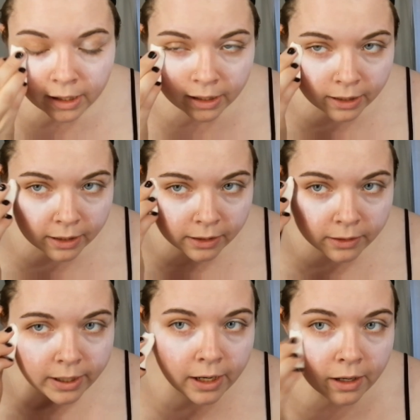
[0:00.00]

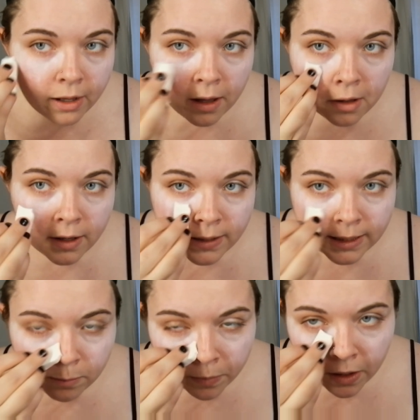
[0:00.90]
and
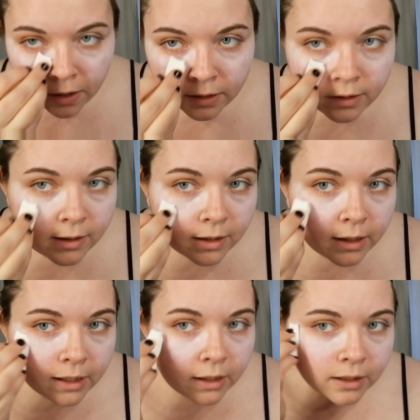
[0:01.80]
spots
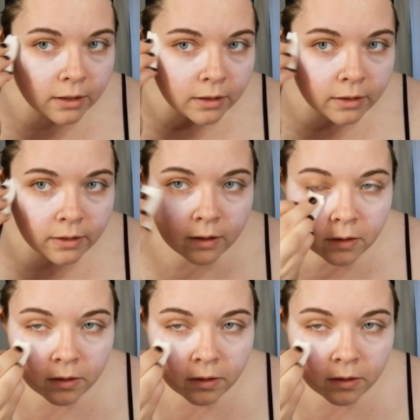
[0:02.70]
and